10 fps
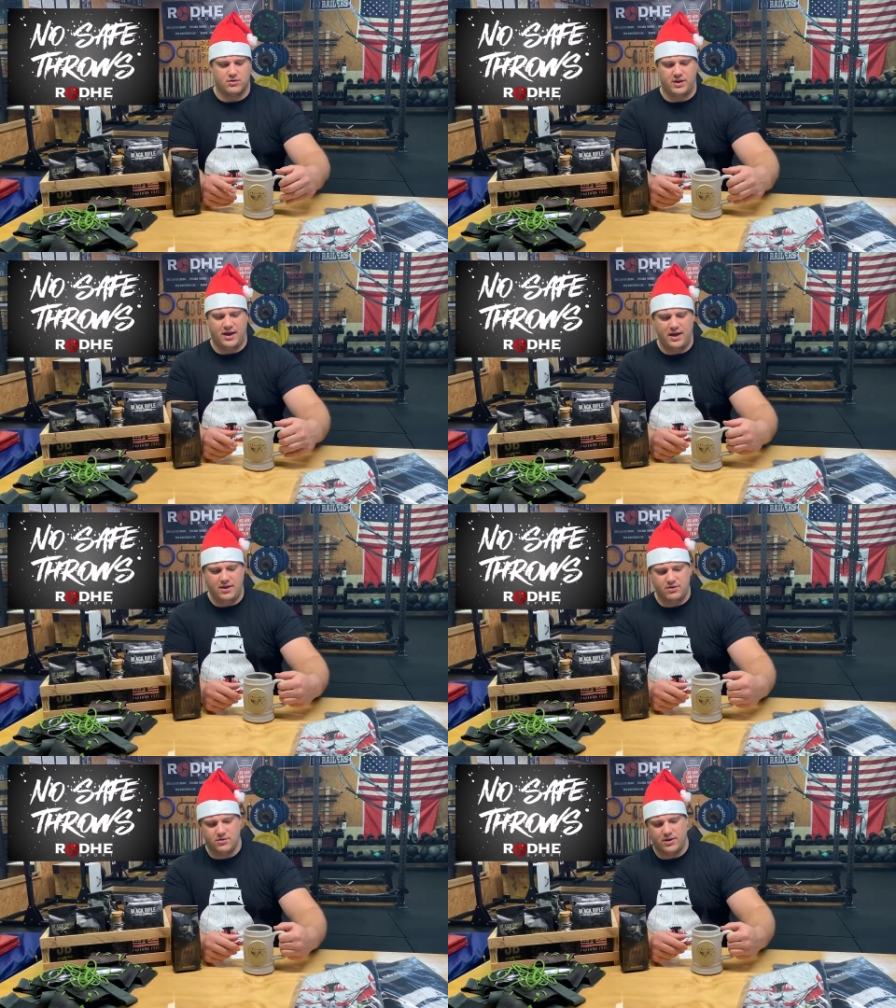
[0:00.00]
The
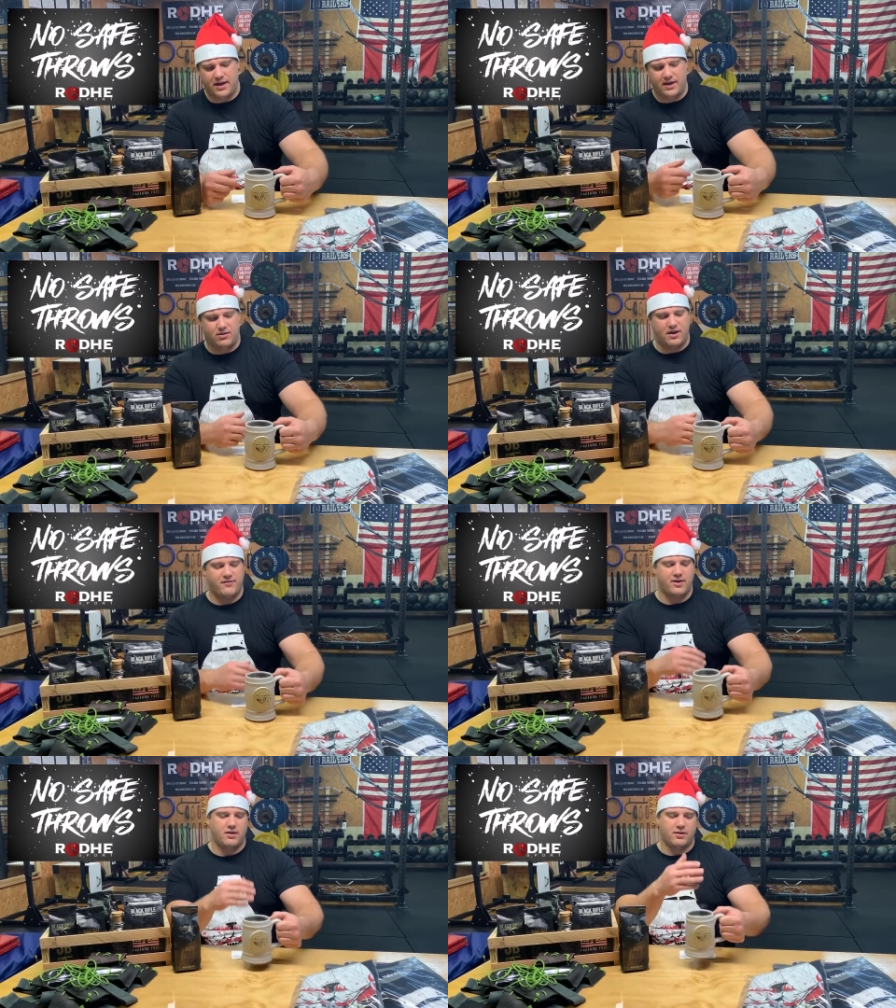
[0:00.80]
handle I
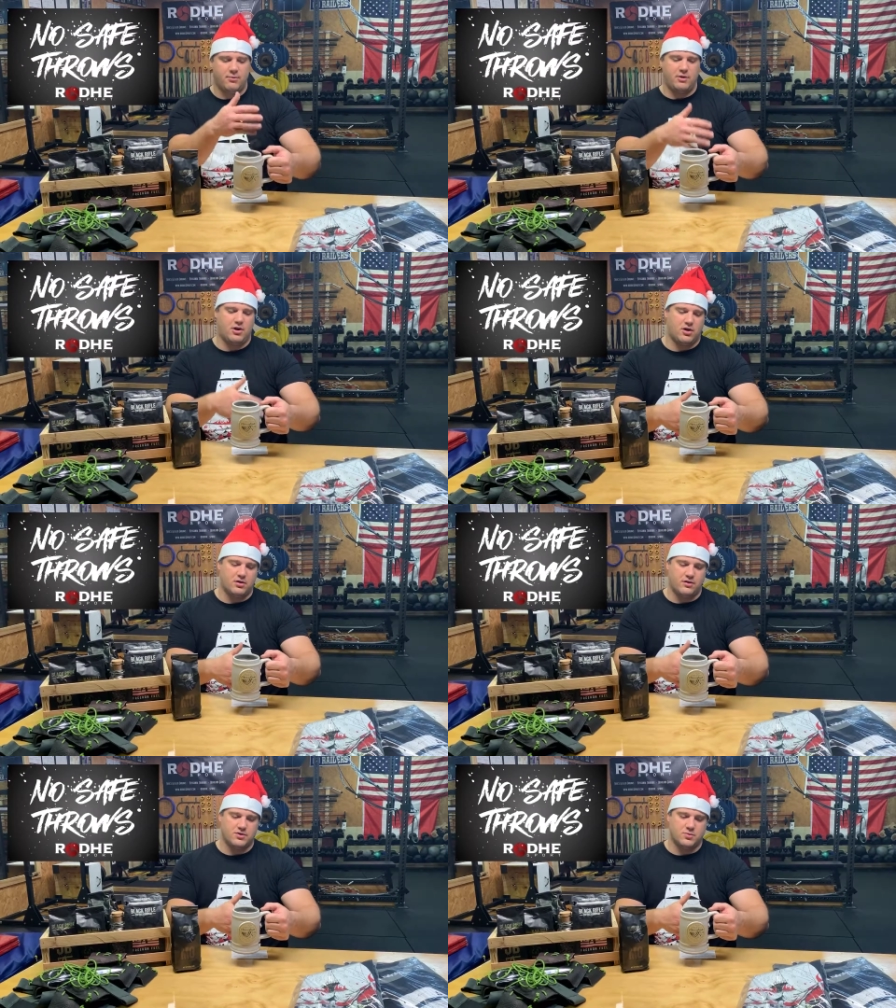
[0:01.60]
find a little bit hard
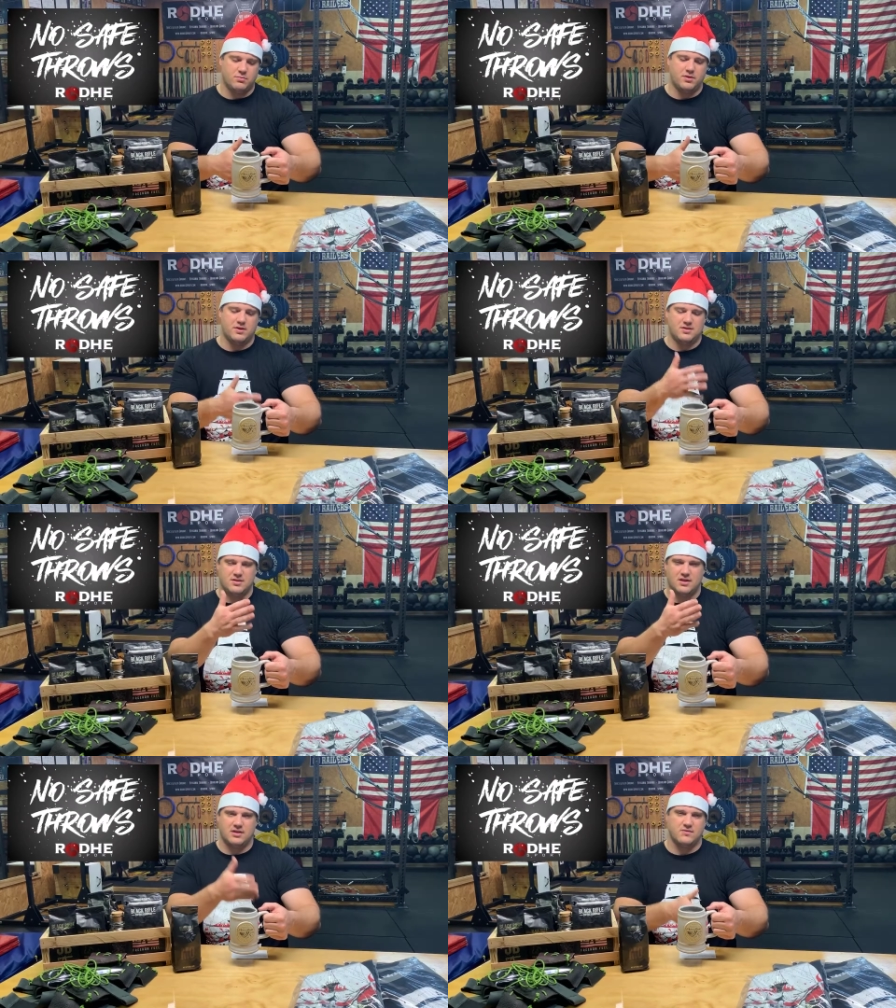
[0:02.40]
on this one because
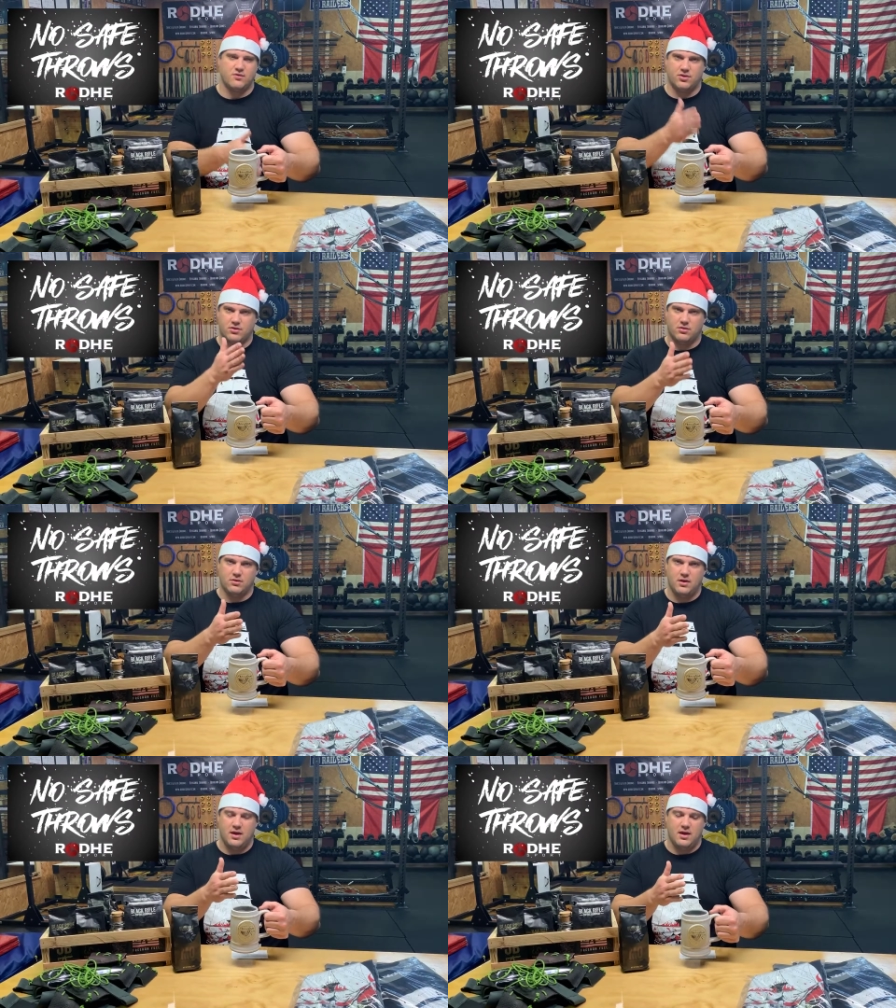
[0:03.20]
it's
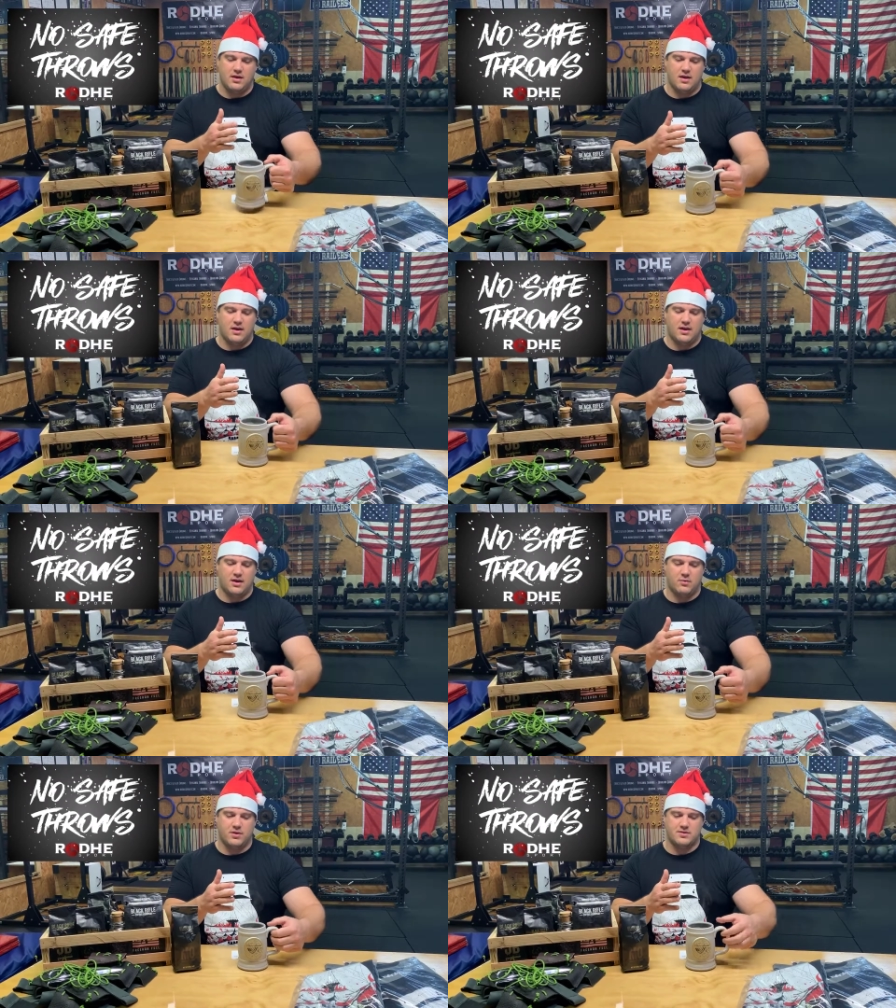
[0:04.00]
vertical, and I
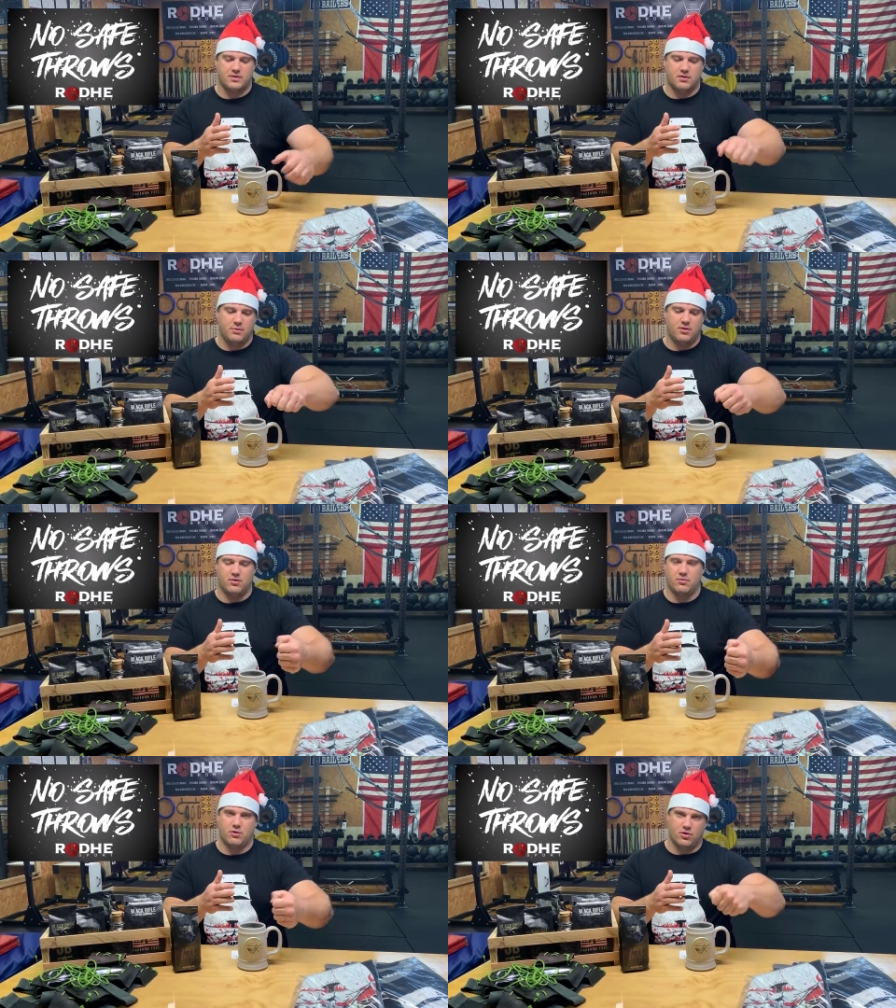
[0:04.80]
like one that's a little bit or
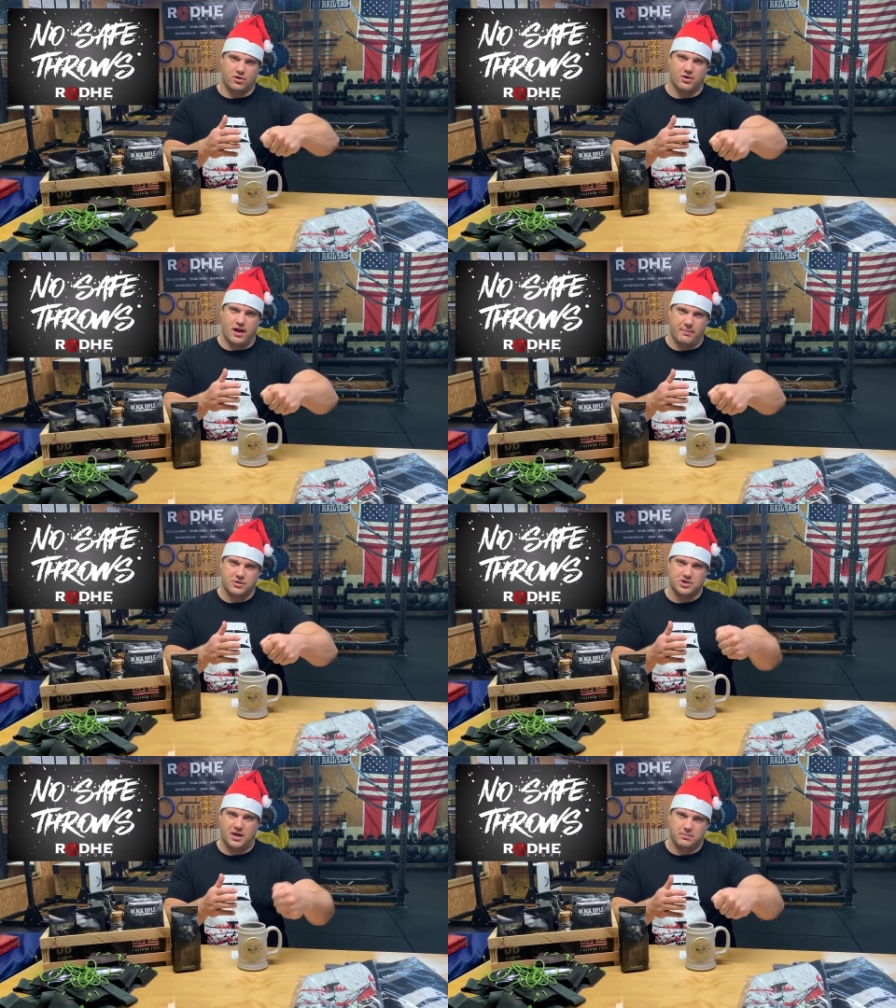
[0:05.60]
more ergonomic
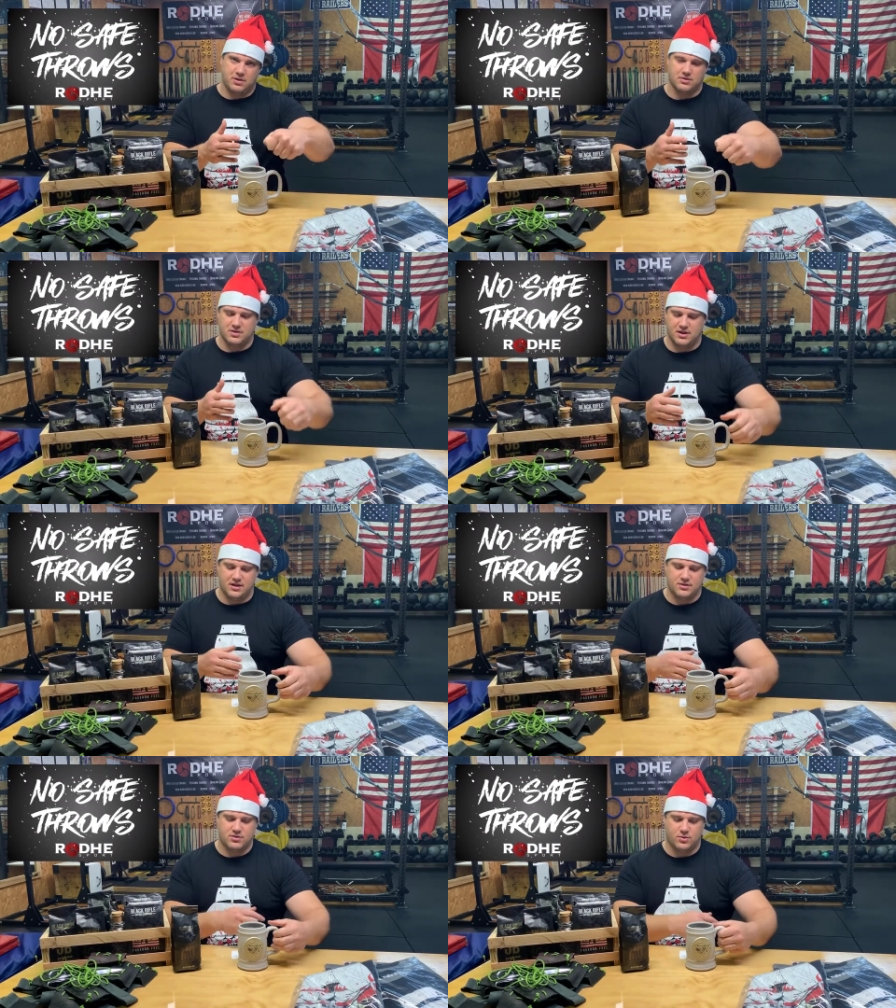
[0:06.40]
shape, tilted
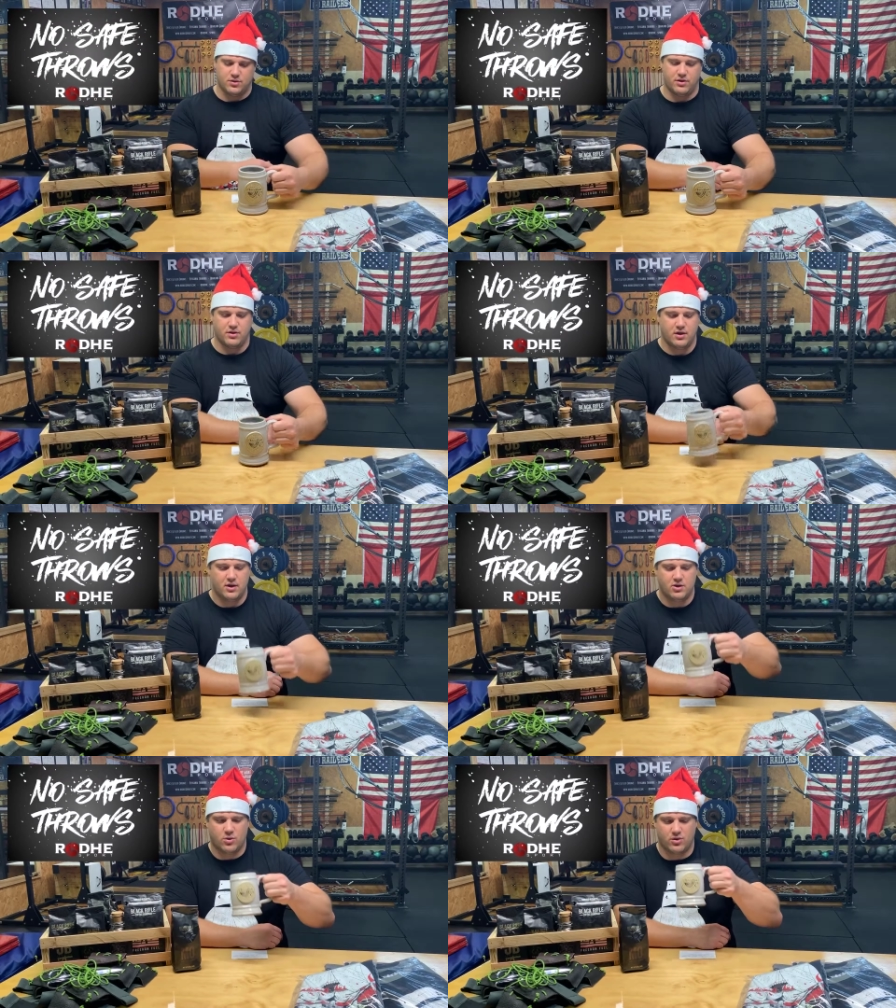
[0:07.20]
in toward
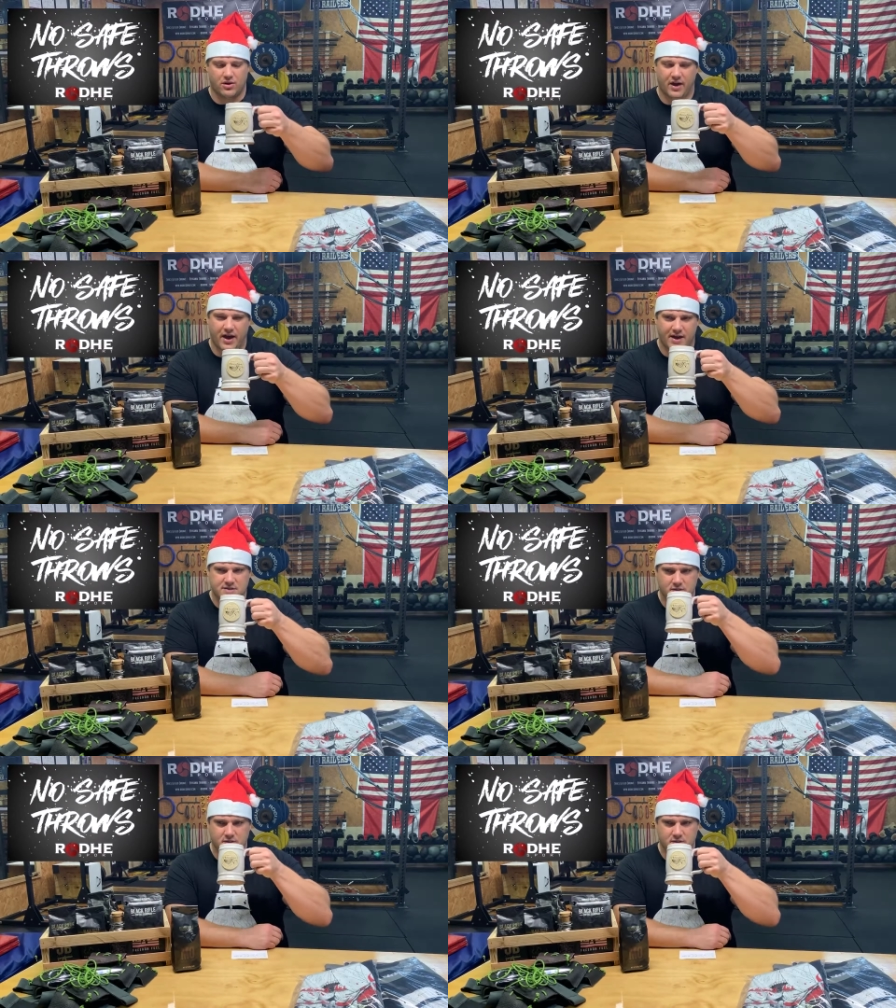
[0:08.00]
the glass.